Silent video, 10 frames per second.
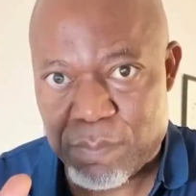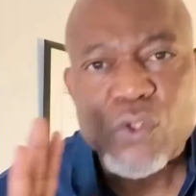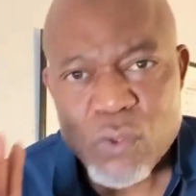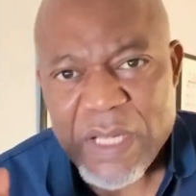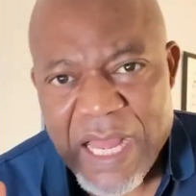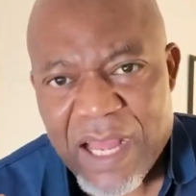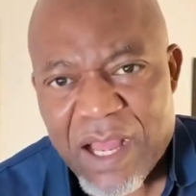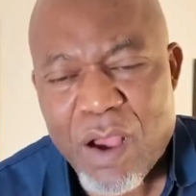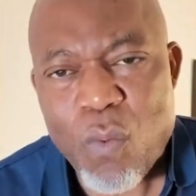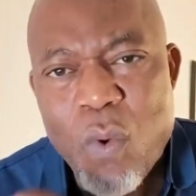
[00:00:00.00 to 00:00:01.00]
So now,
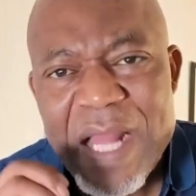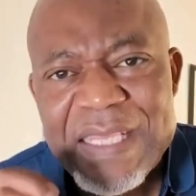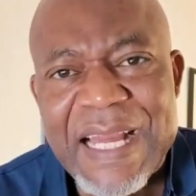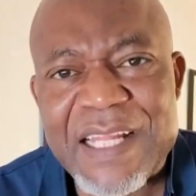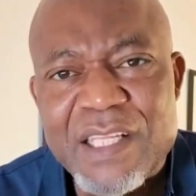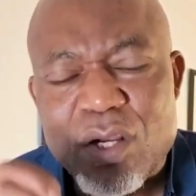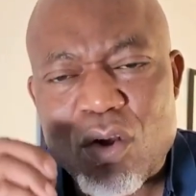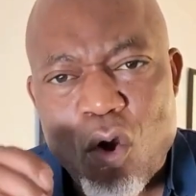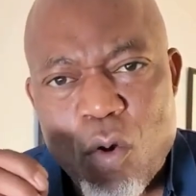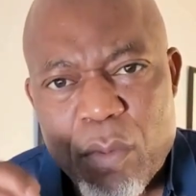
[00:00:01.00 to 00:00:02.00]
what are the
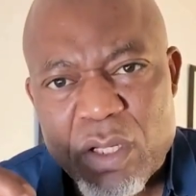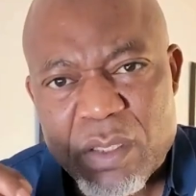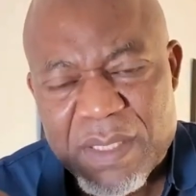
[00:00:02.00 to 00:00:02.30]
common